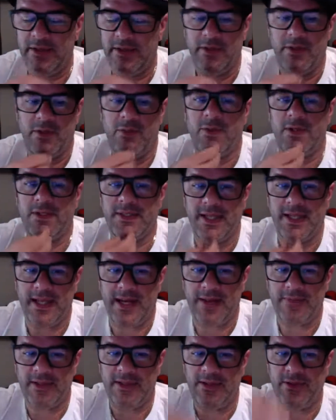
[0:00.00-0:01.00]
The ones that
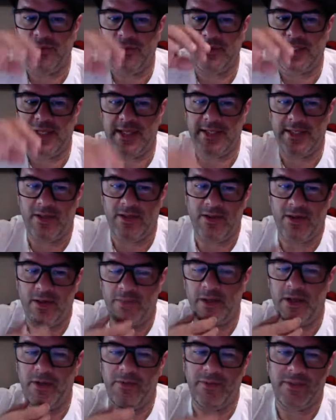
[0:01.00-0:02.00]
have the little thing that
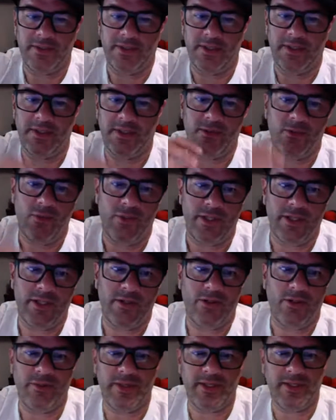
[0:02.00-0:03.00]
come out when they're horny
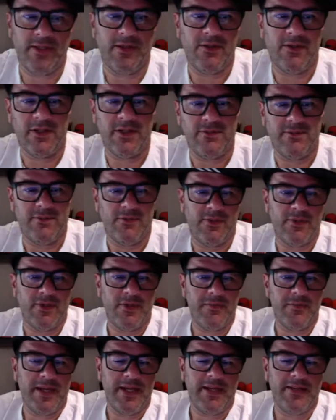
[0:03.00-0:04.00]
or when they're looking for
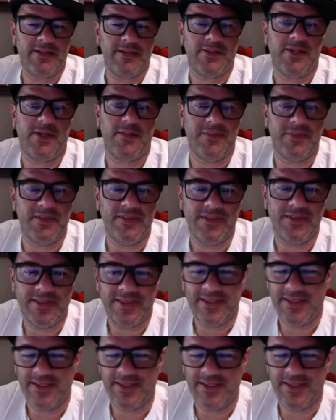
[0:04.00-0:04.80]
their mate or something.